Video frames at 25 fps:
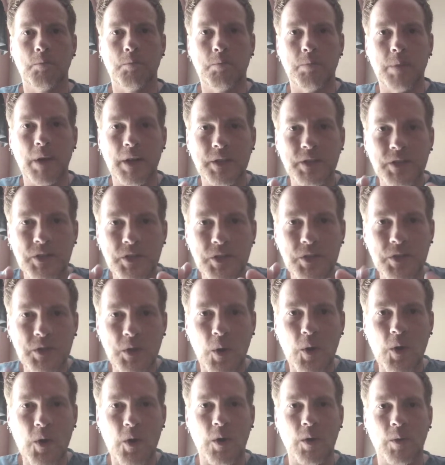But
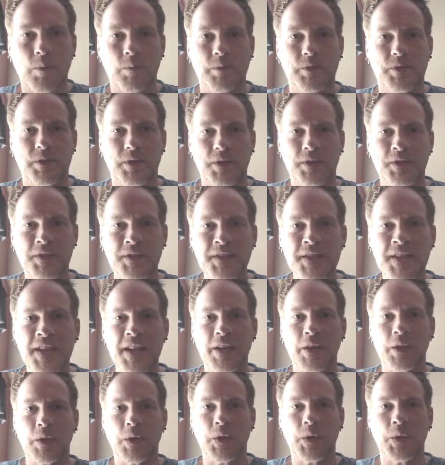storms
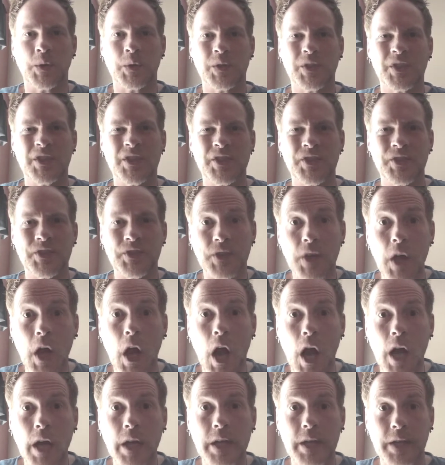still
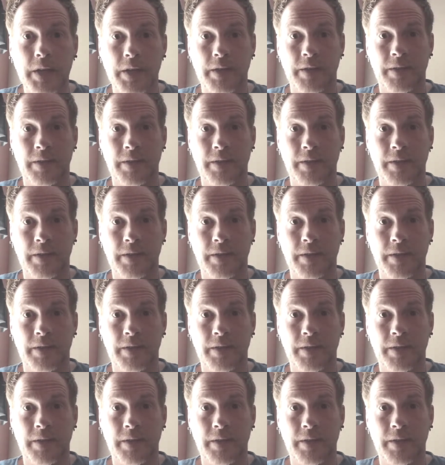suck.